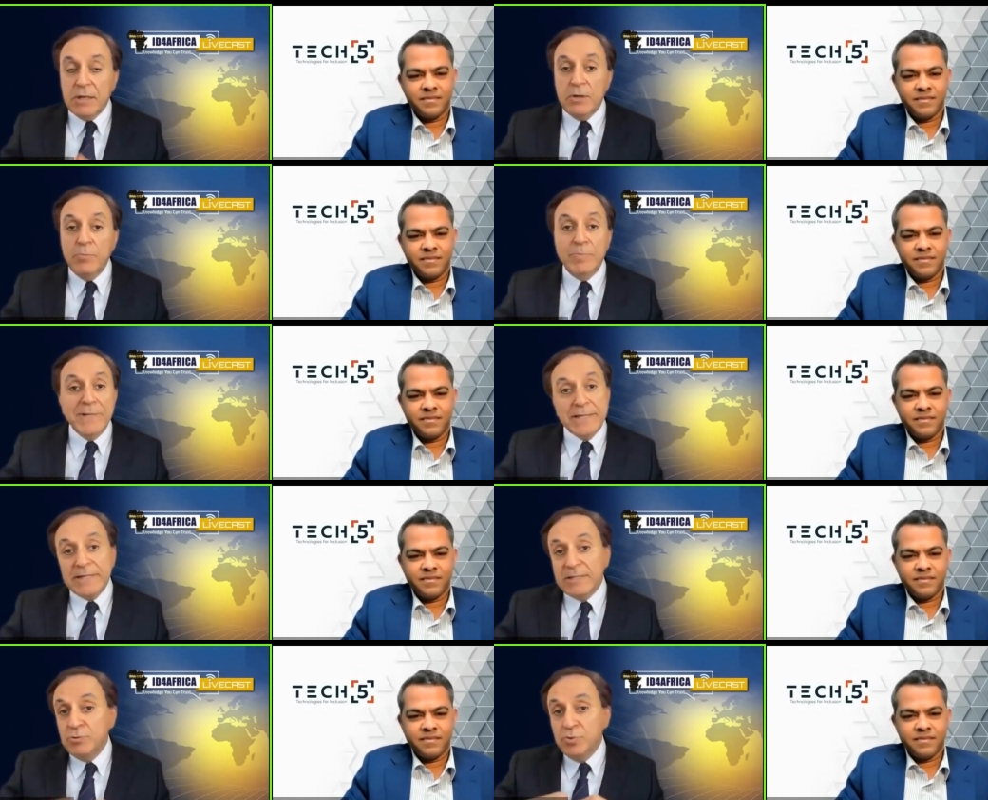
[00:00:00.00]
Speaker 1: a
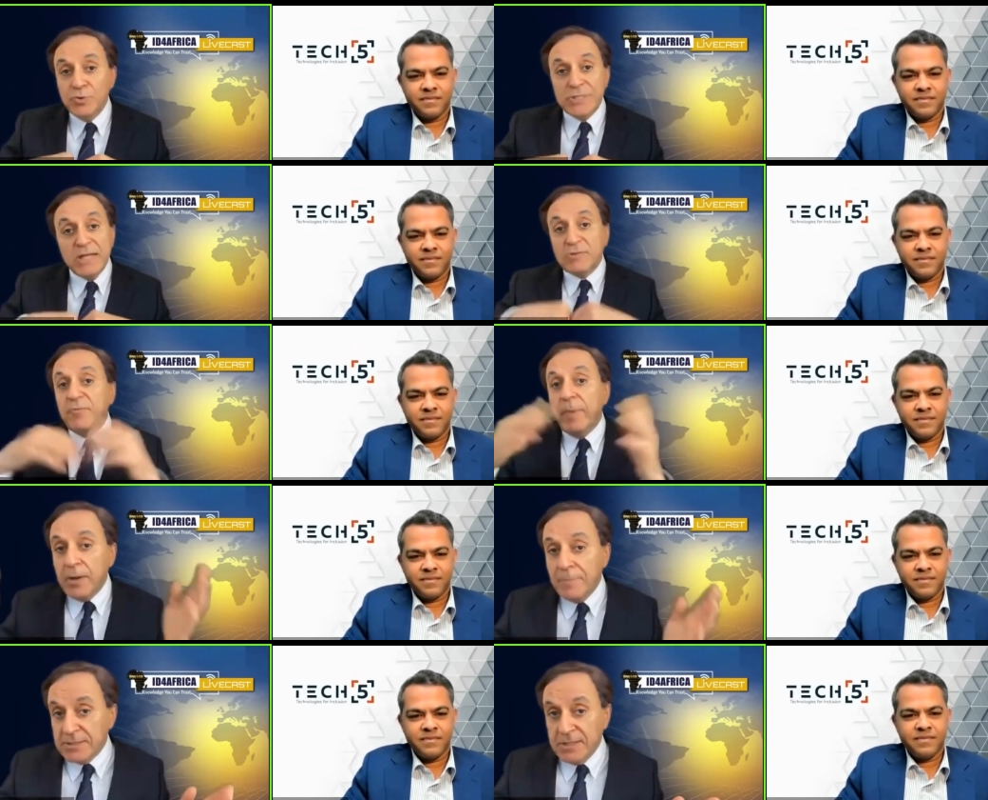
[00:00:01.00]
completely new set of
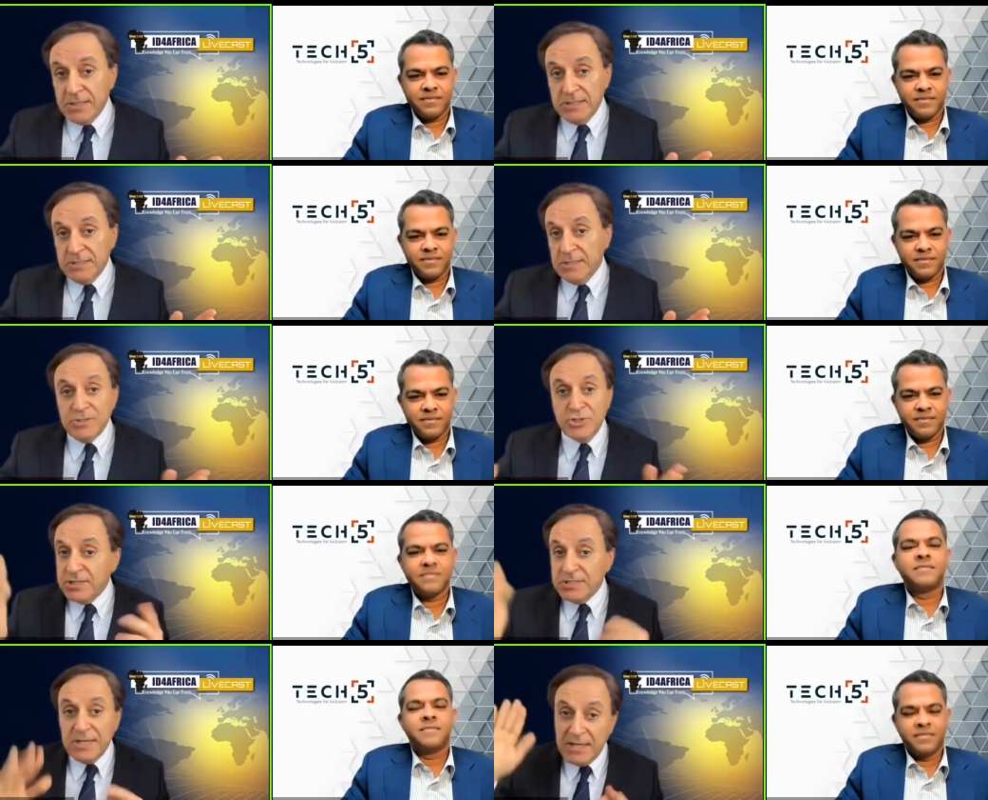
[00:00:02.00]
biometrics, not
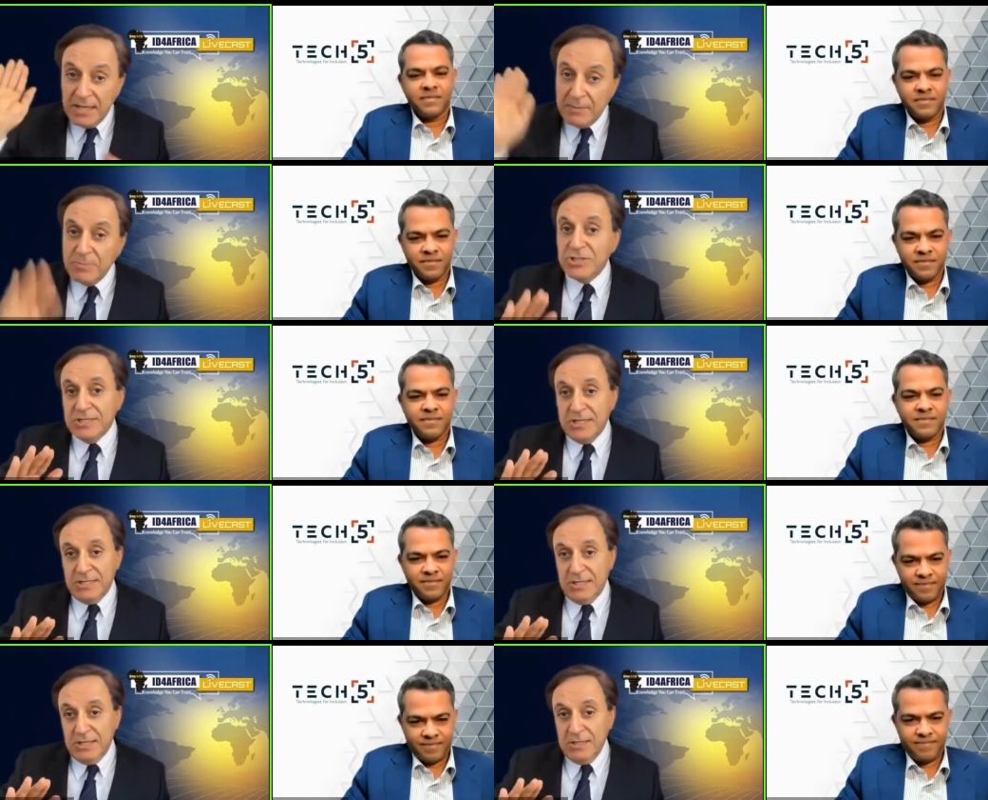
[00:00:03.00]
just an imaging
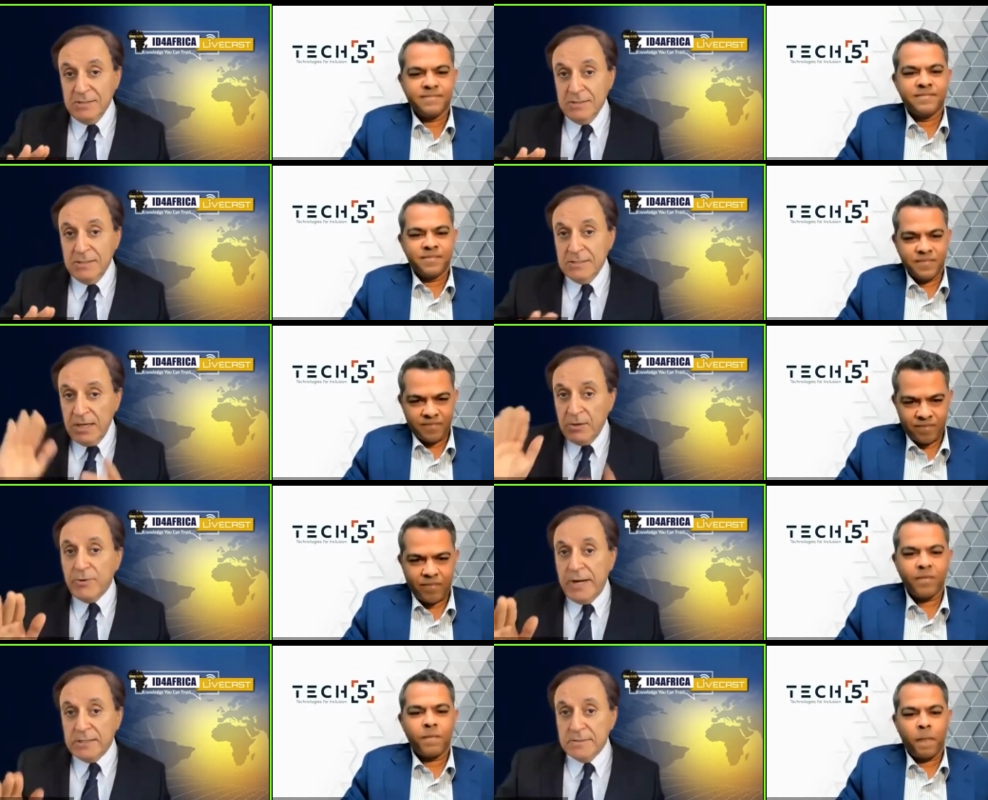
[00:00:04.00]
technique. Is that
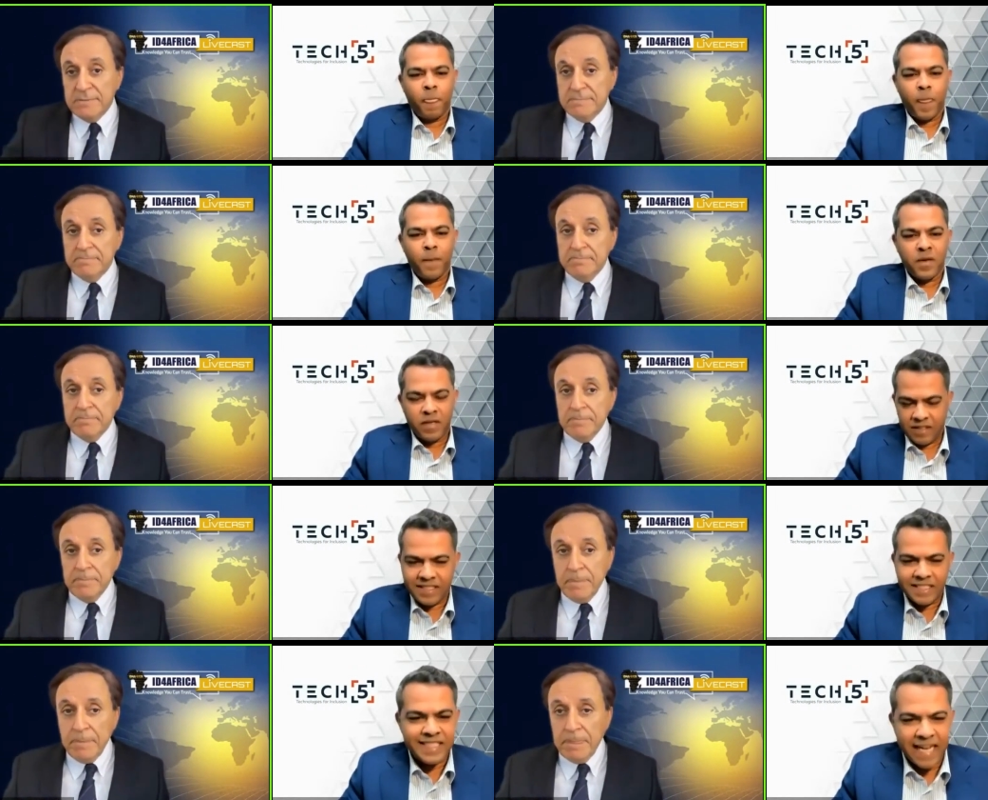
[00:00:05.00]
correct?
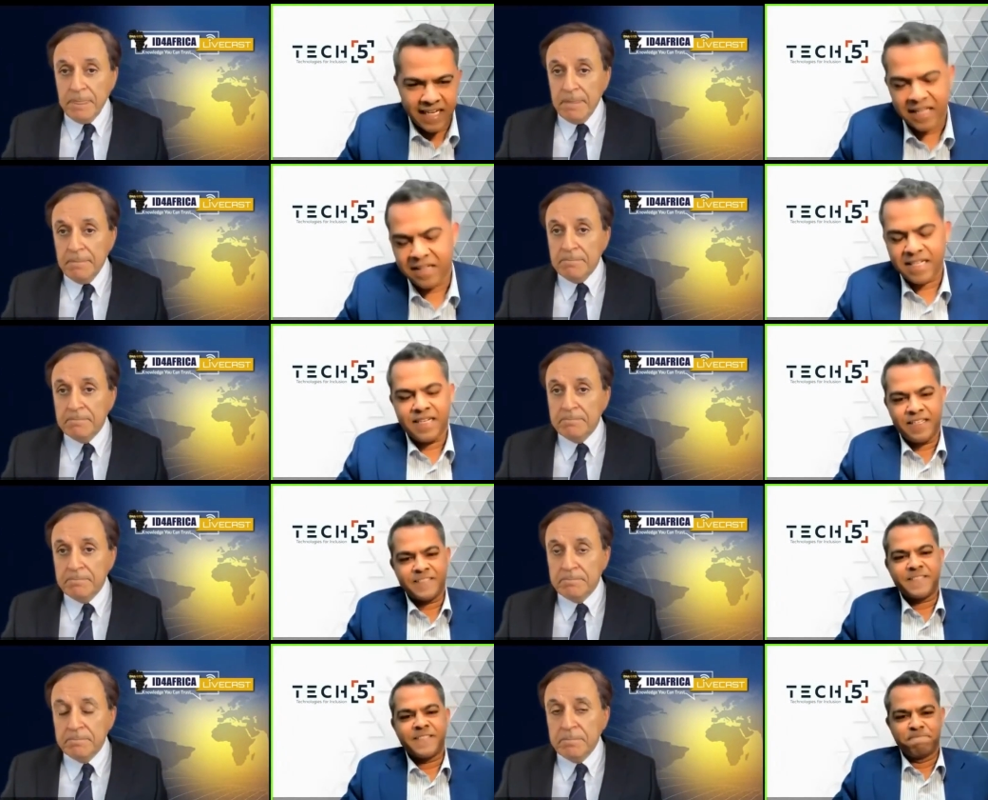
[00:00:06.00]
Speaker 2: It's exactly
Speaker 1: correct,
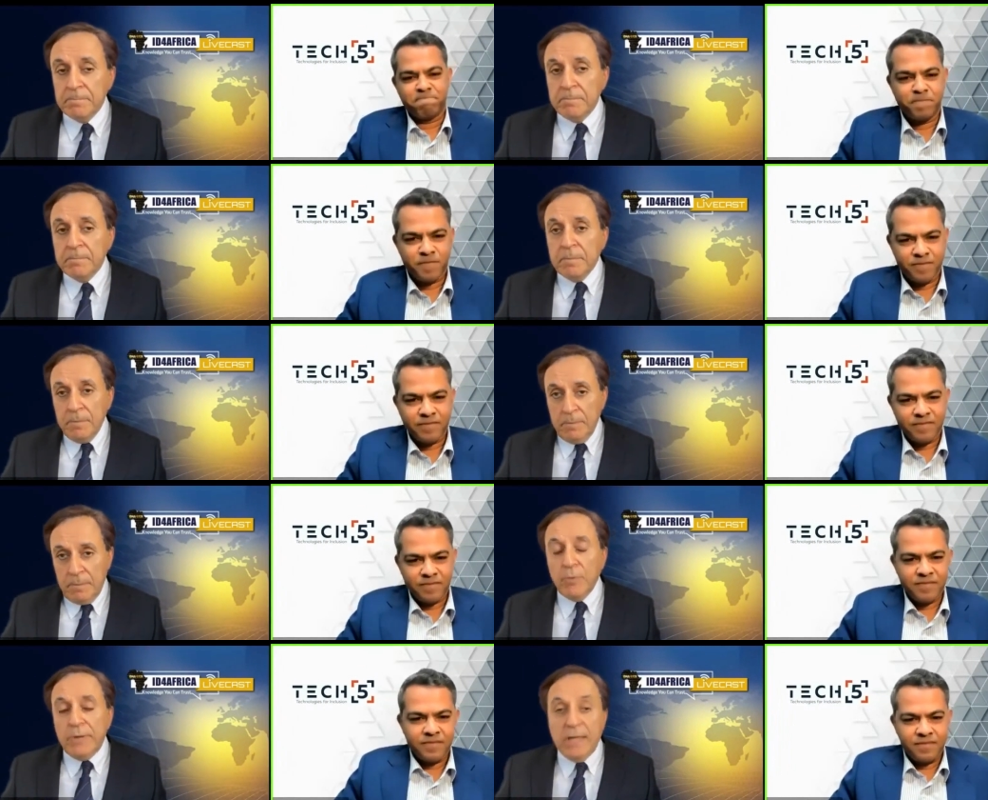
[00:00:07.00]
yes.
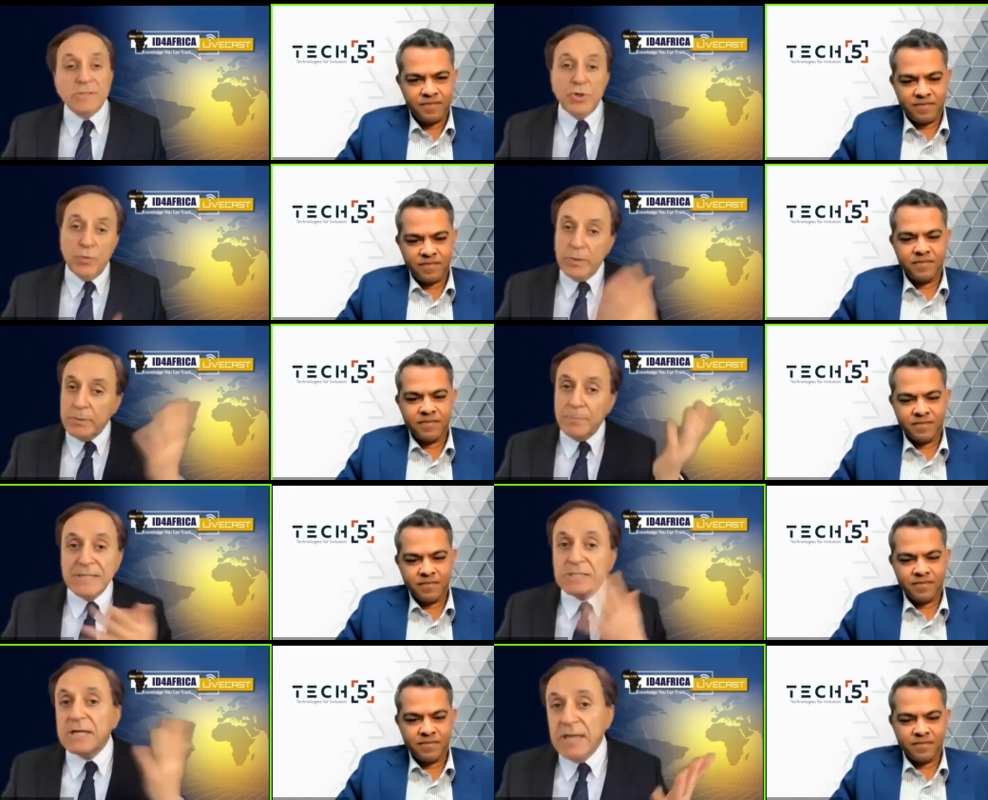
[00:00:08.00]
Okay, so we are
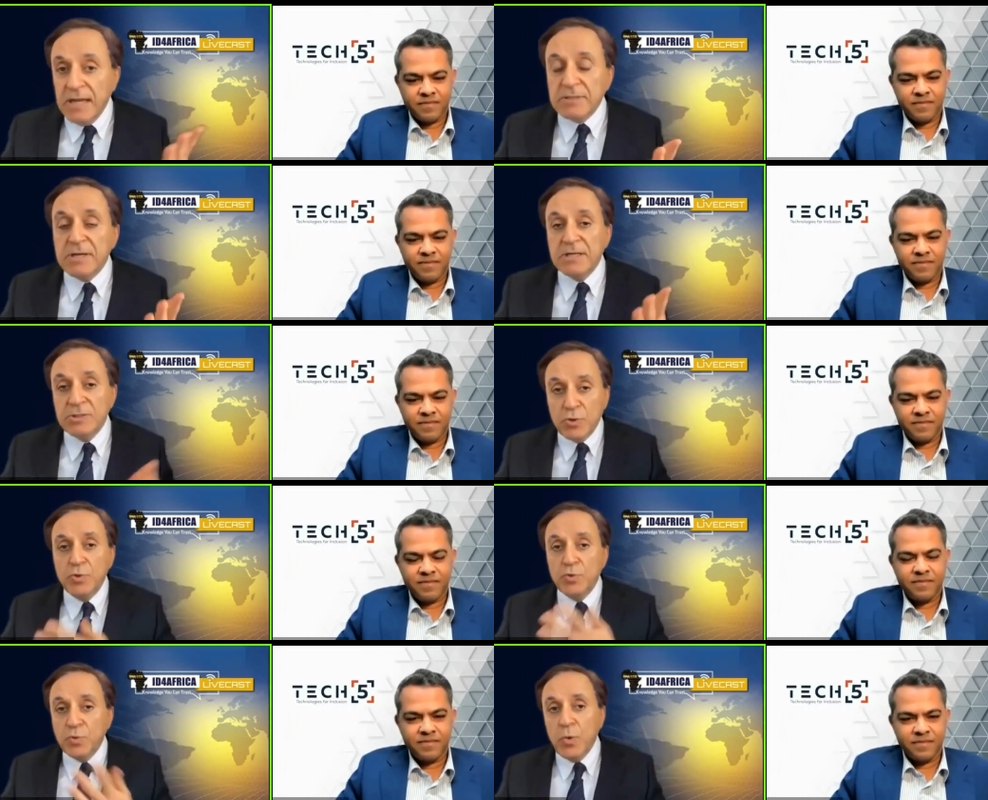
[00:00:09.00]
basically entering into a
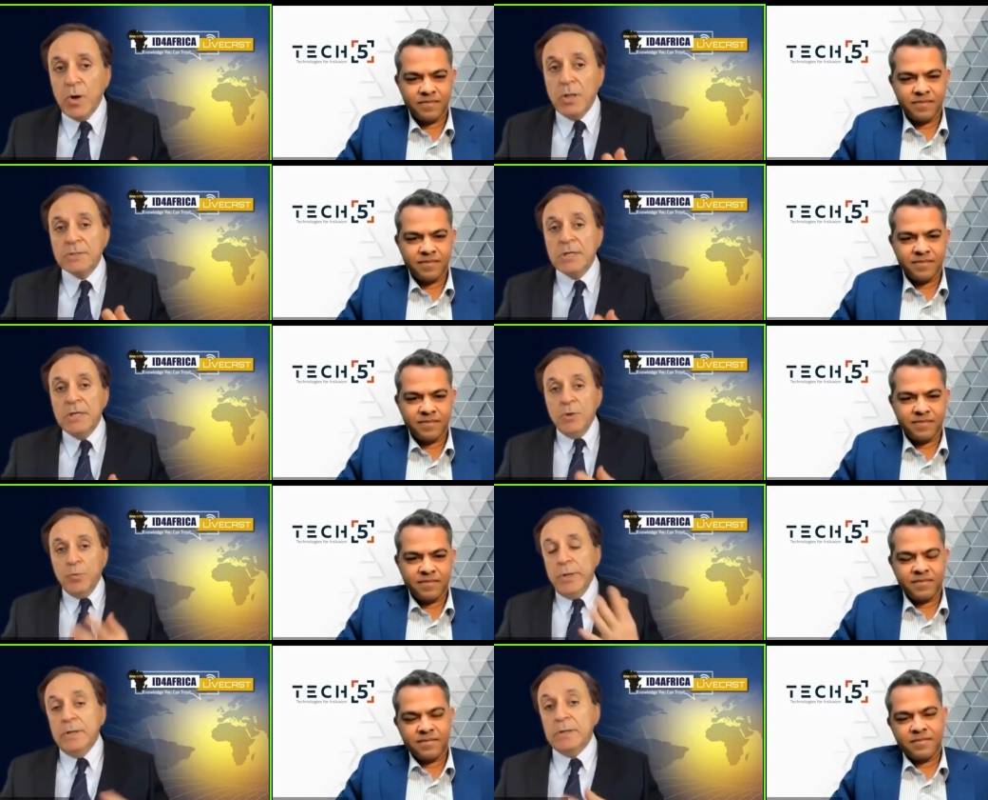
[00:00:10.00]
new world
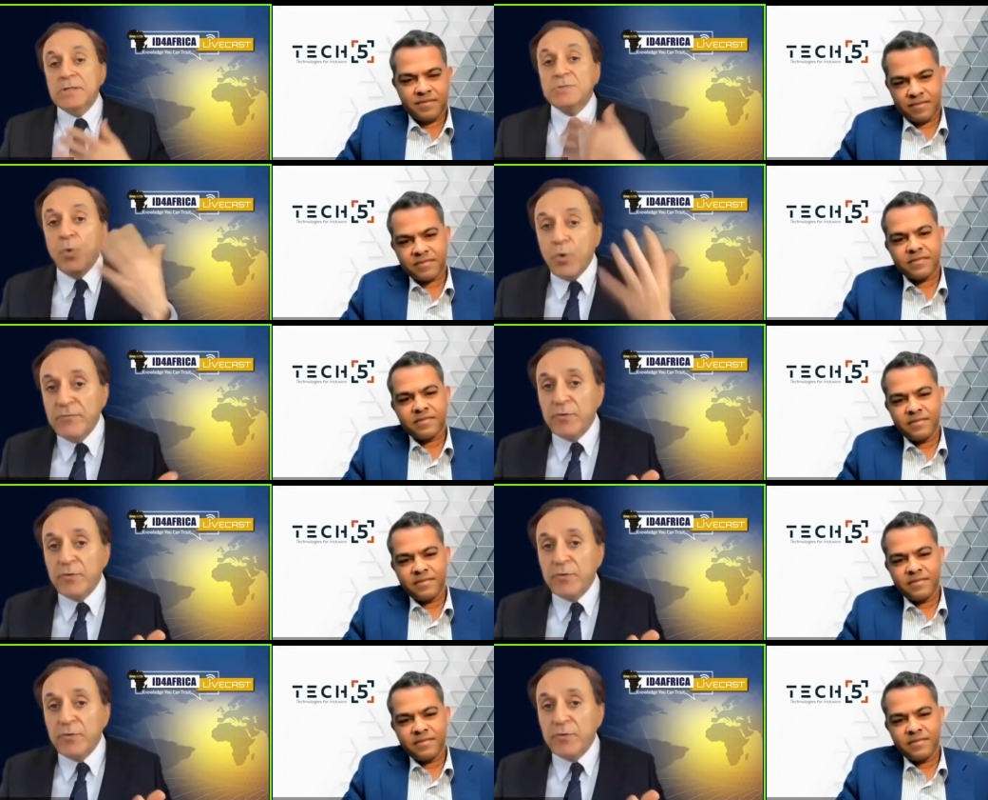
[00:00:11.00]
where there's more